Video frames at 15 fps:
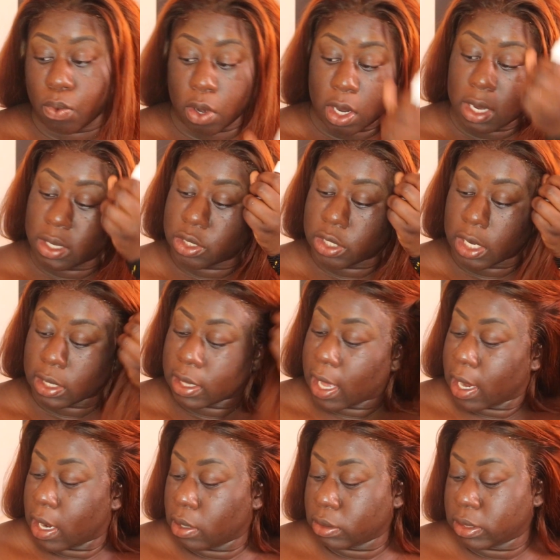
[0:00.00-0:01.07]
We're gonna check
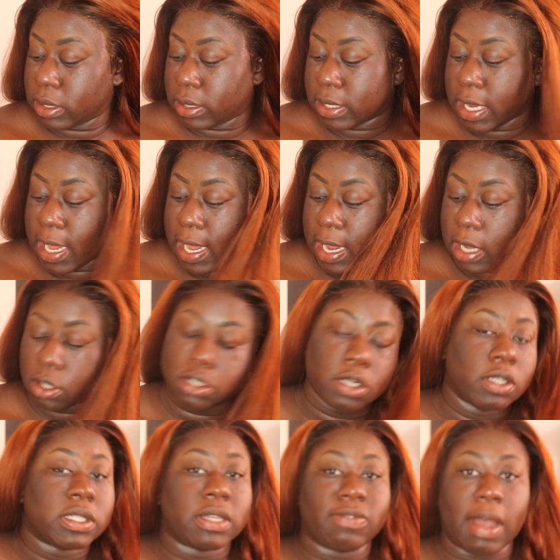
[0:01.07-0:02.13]
that out today. In
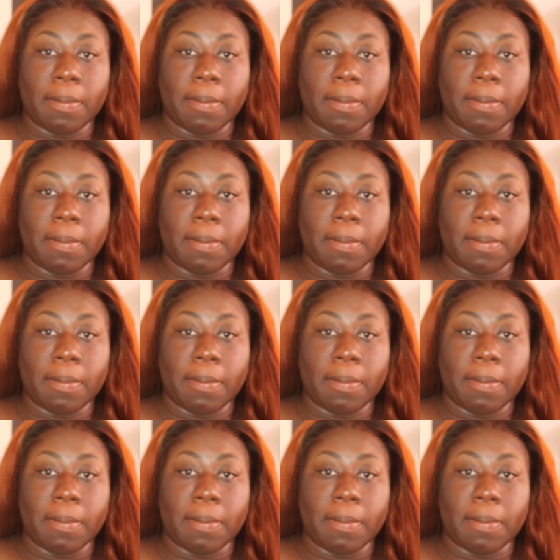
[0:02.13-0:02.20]
terms of